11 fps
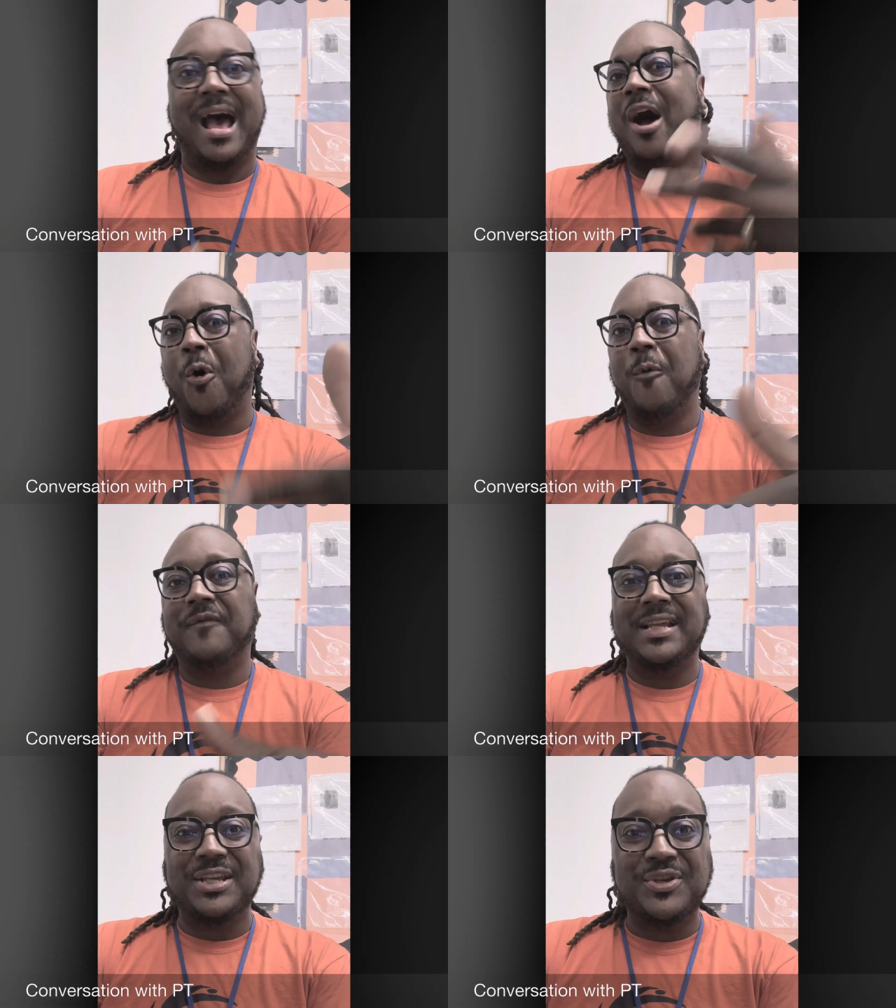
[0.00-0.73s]

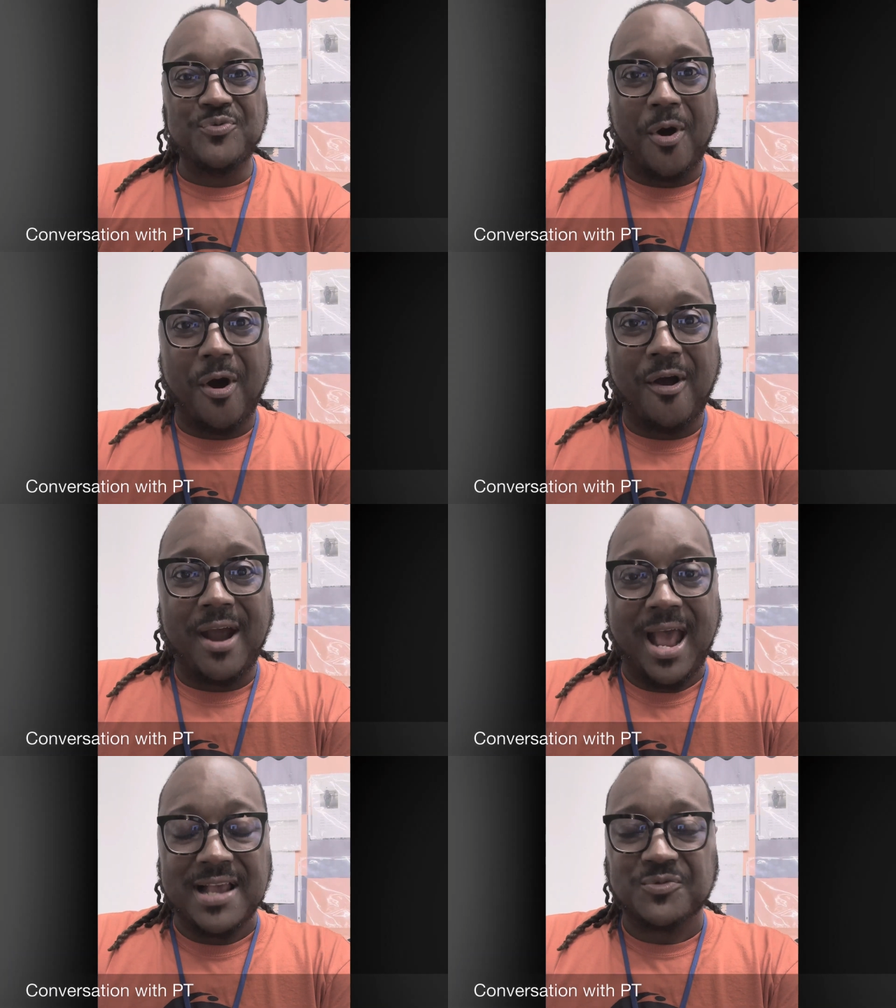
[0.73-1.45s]
Hopefully you
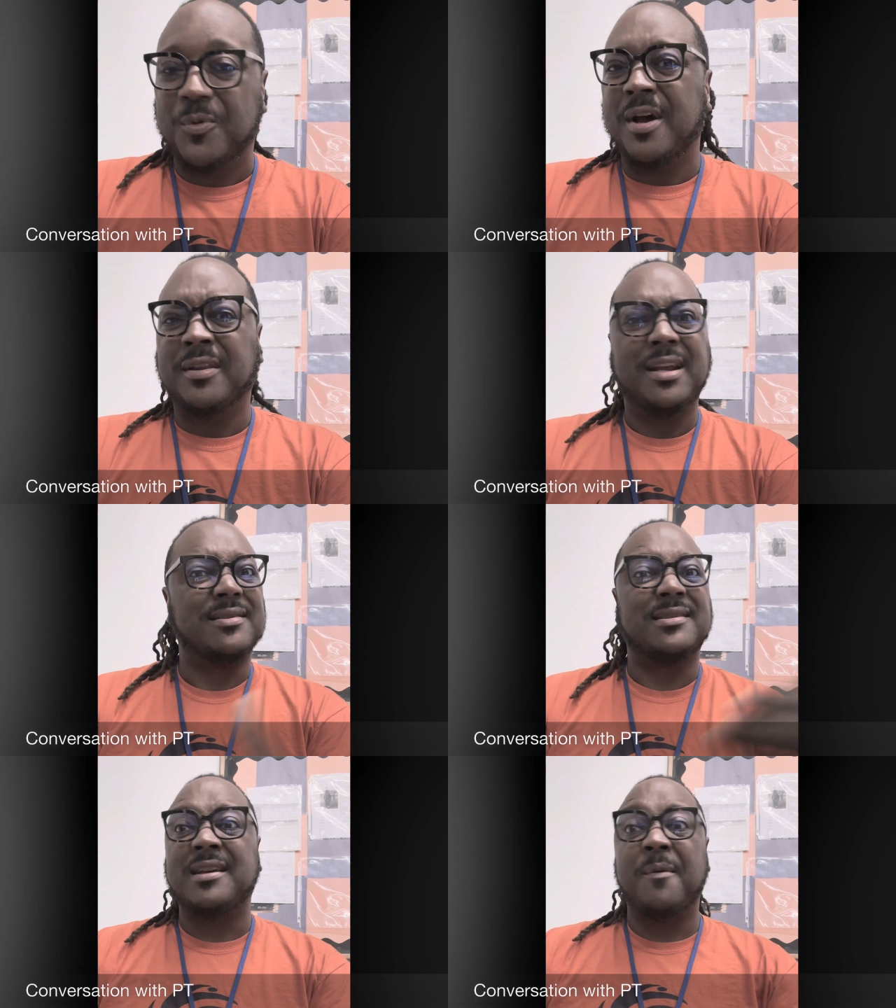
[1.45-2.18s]
are as well.
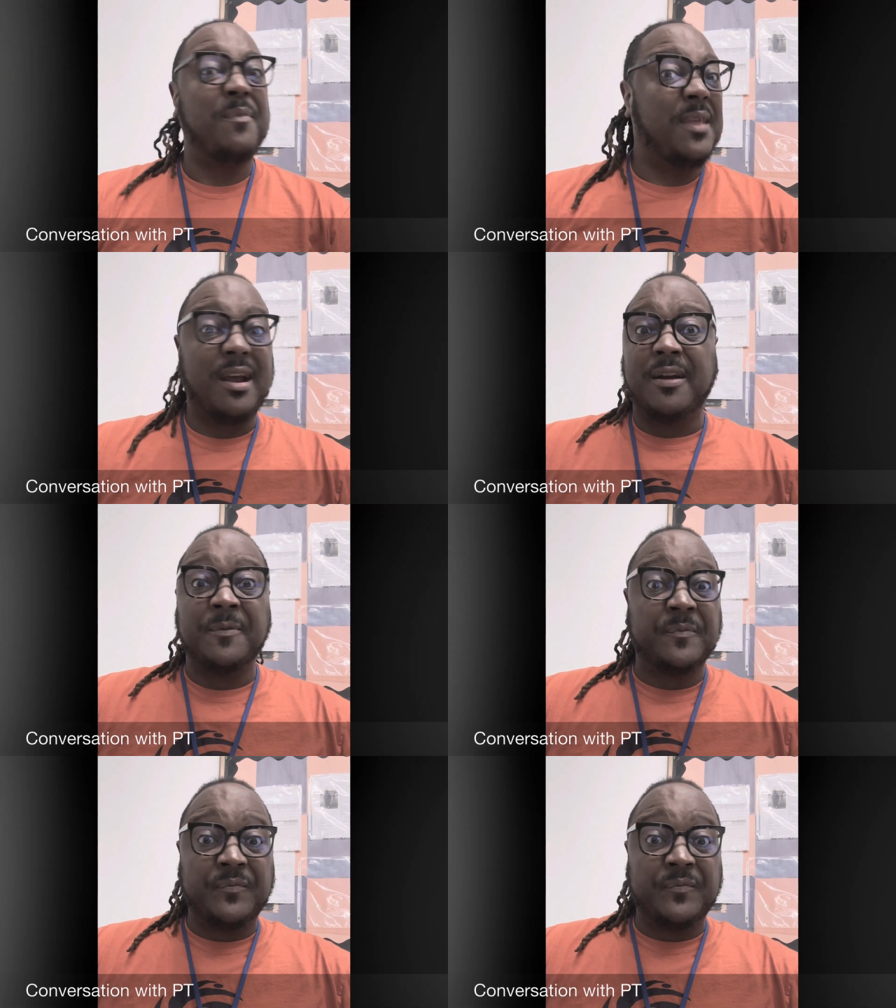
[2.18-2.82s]
There's some there